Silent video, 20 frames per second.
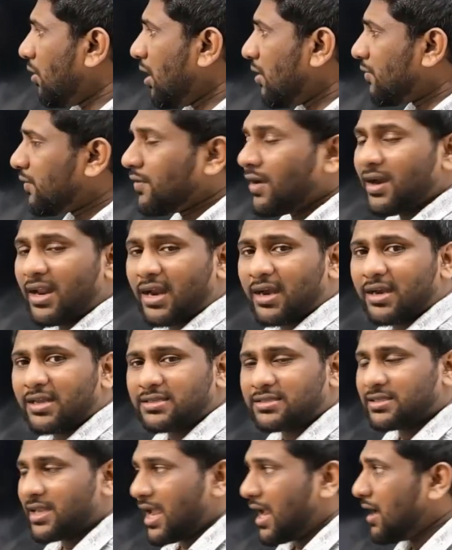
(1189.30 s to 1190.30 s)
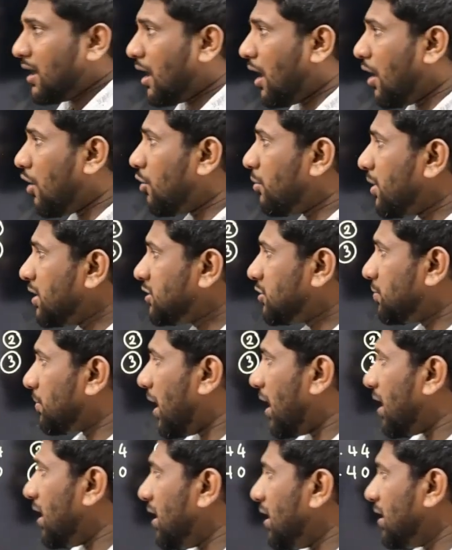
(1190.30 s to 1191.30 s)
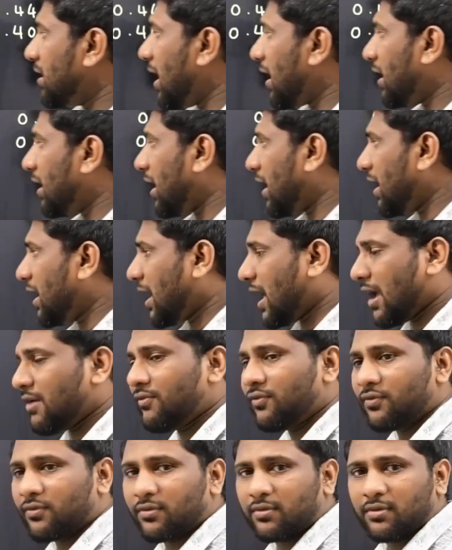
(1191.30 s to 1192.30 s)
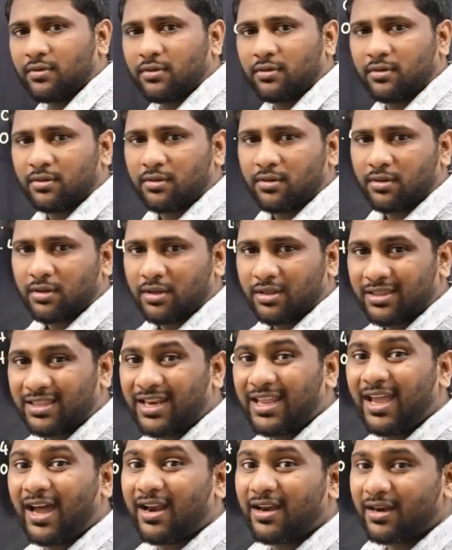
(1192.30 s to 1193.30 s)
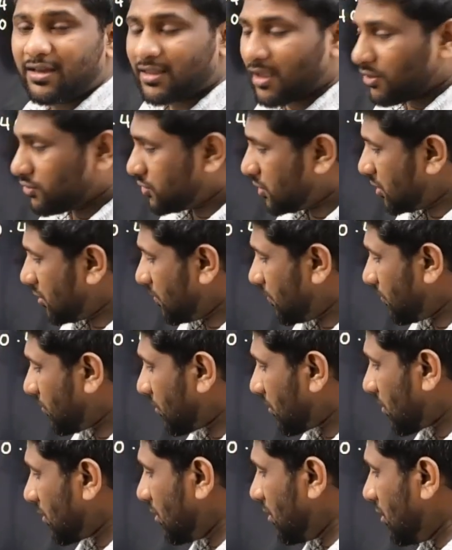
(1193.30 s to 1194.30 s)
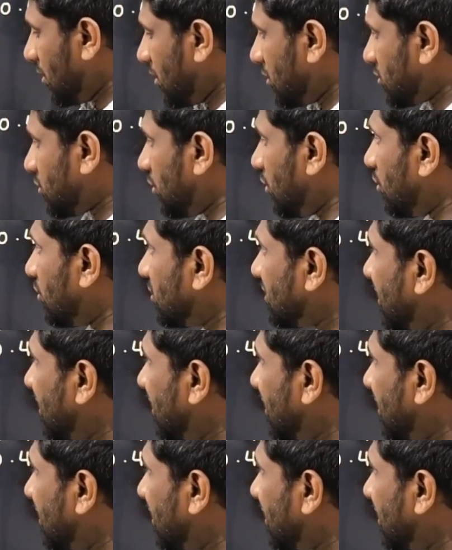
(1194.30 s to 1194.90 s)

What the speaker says: Now everyone understand how much money that I have. 300,000. So